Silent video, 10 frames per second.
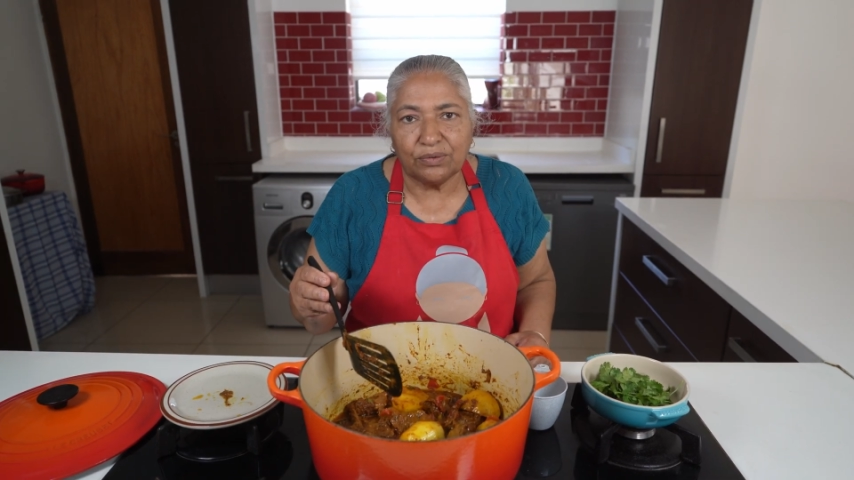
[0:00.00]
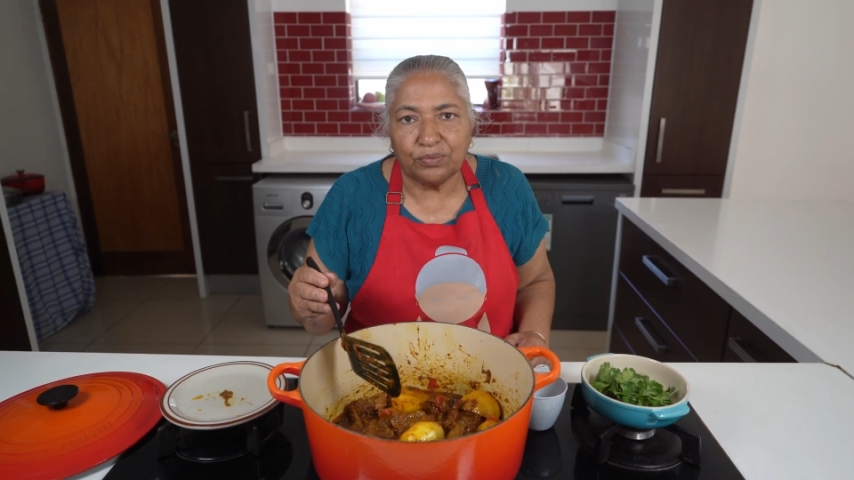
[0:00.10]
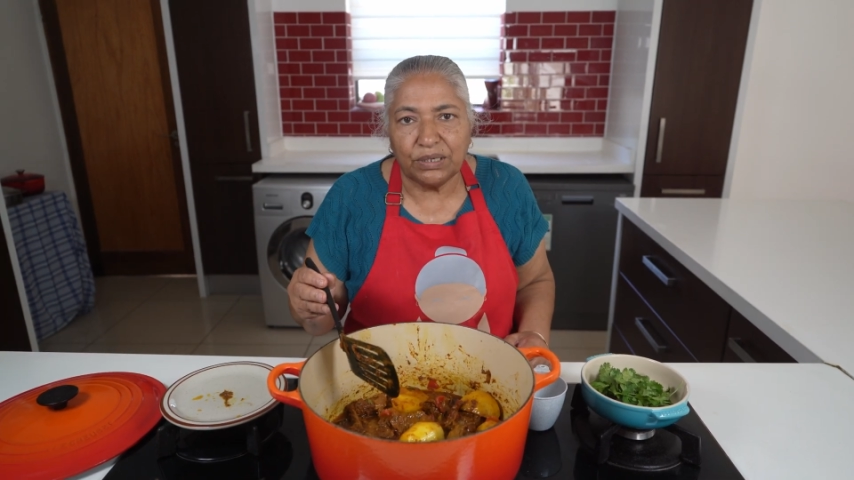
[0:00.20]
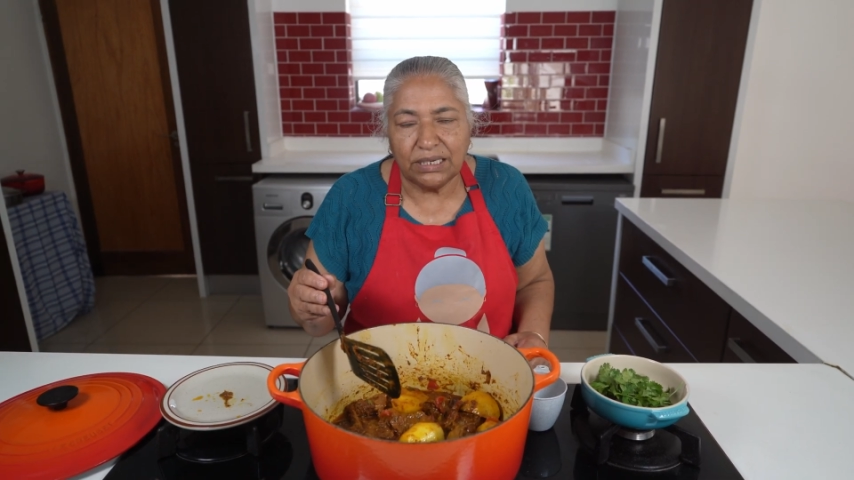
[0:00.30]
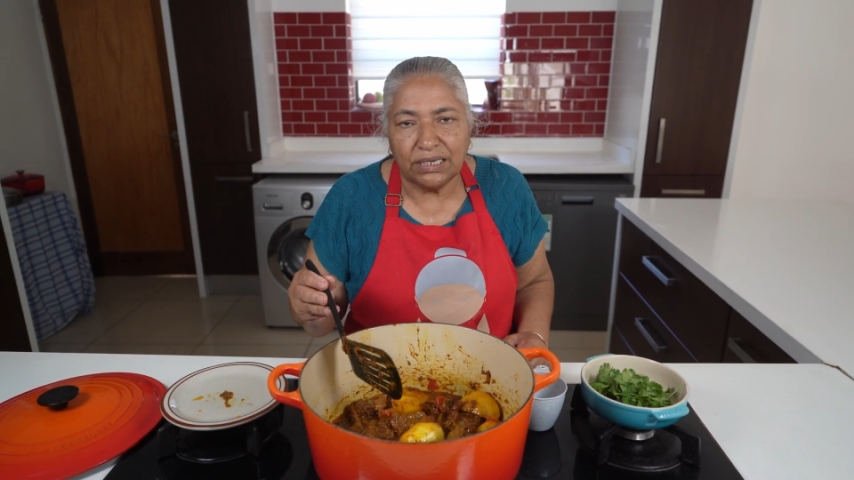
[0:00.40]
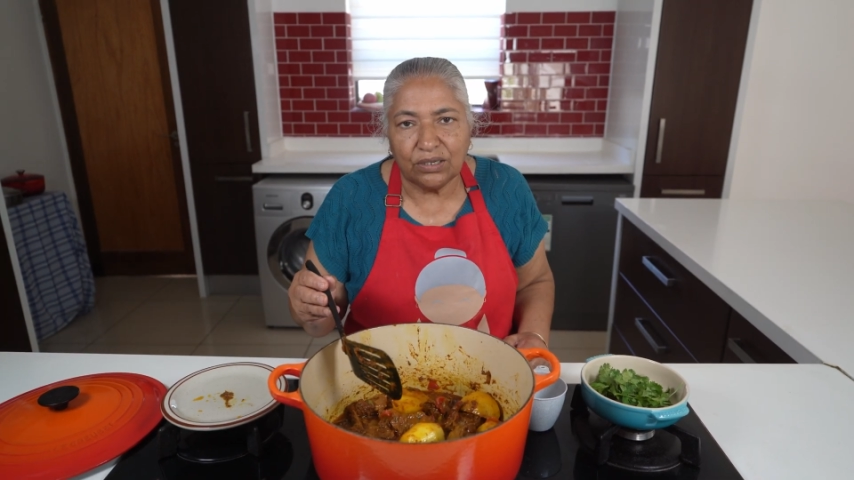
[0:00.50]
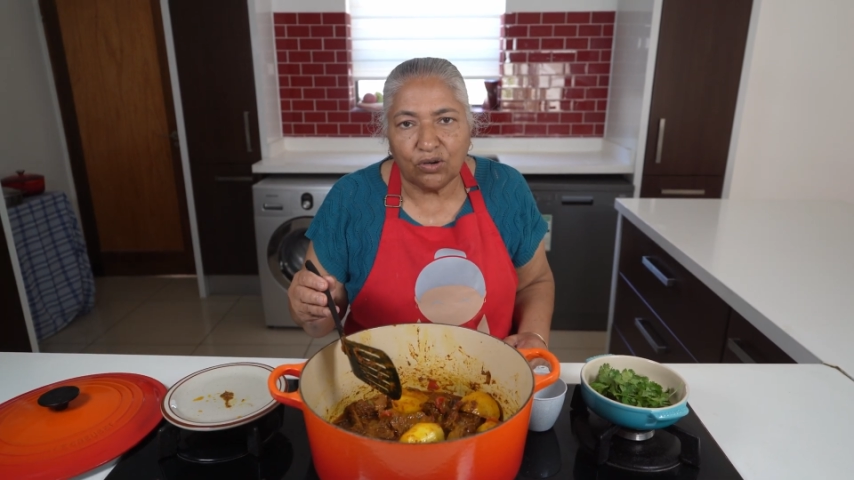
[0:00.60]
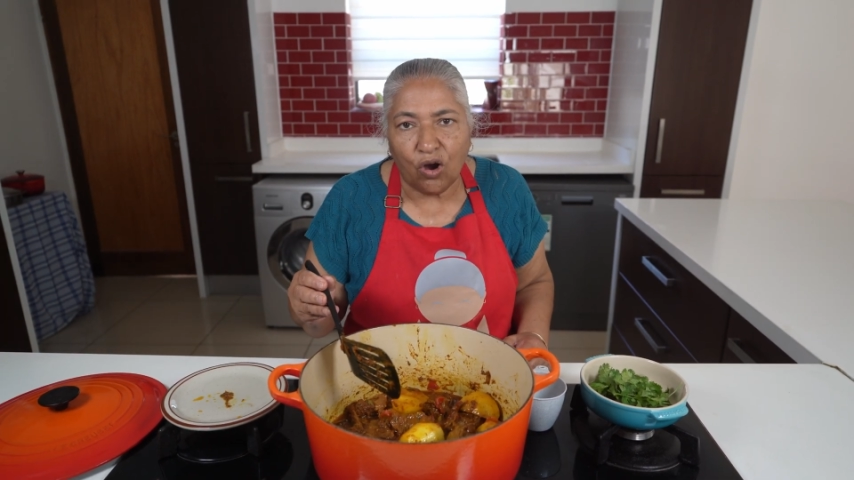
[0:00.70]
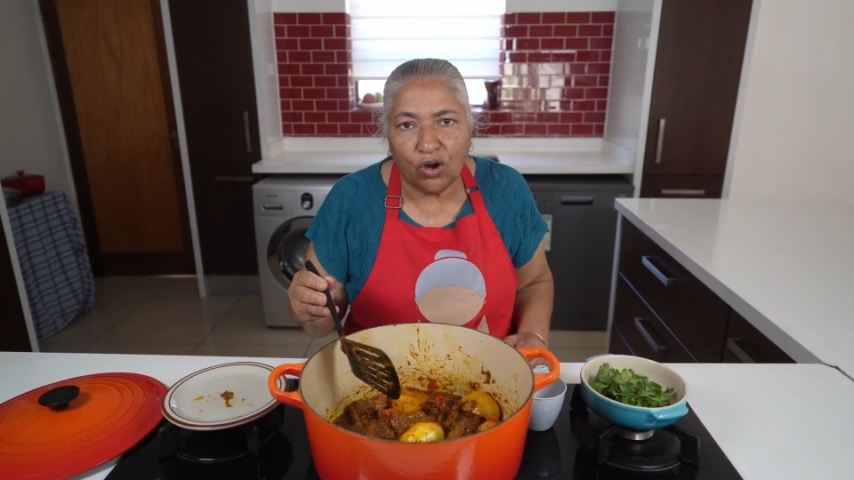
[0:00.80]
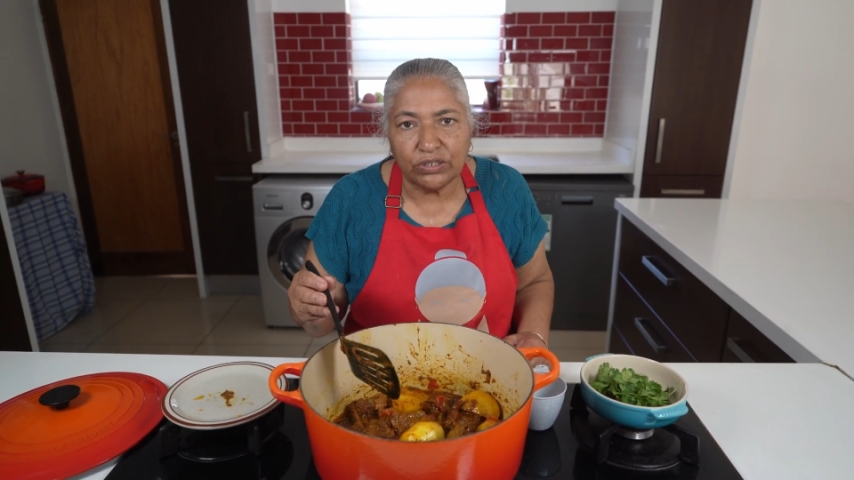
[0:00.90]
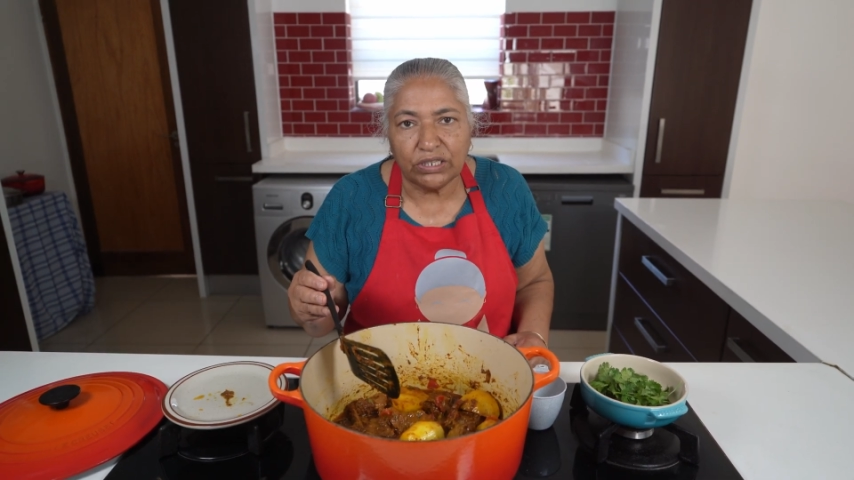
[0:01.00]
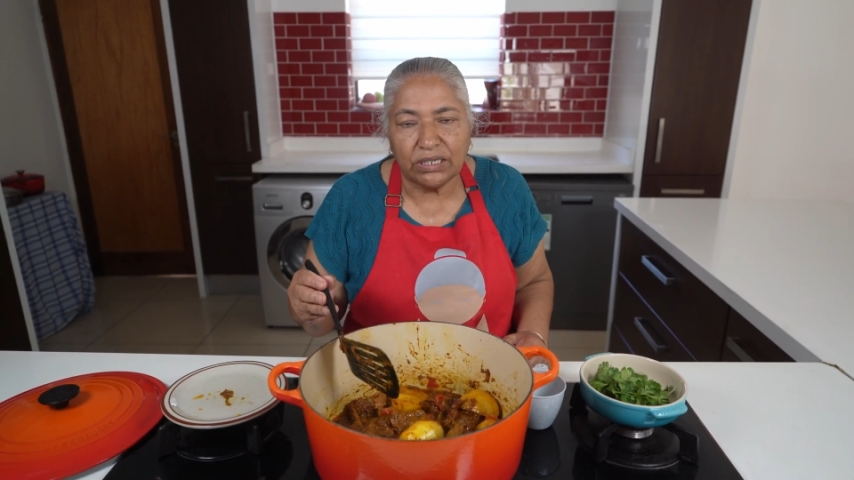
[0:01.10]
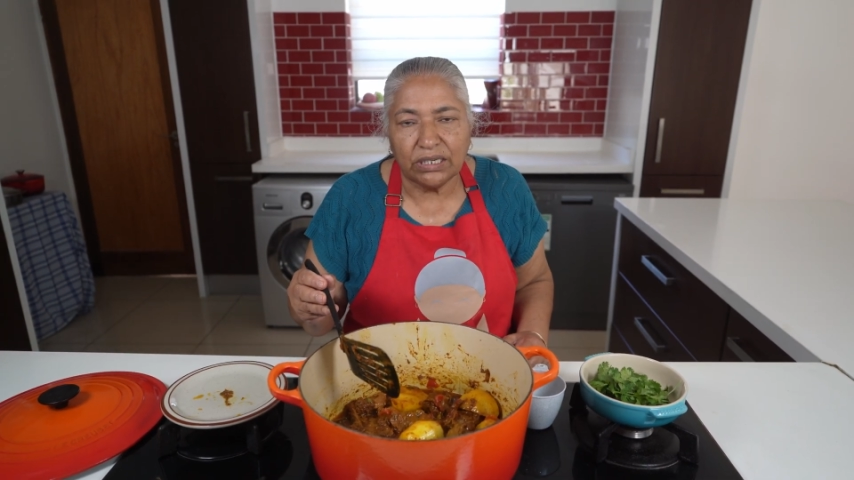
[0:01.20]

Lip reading: we caught